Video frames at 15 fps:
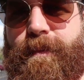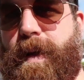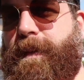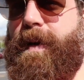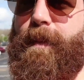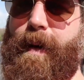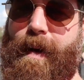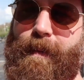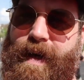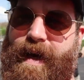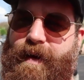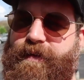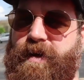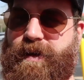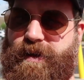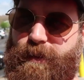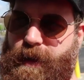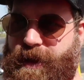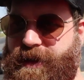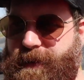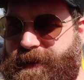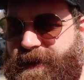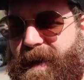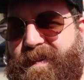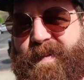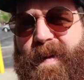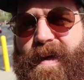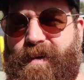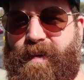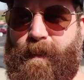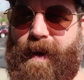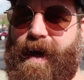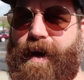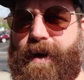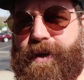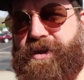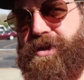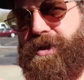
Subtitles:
Maybe I'll buy my nephew a Switch so he stops playing with mine.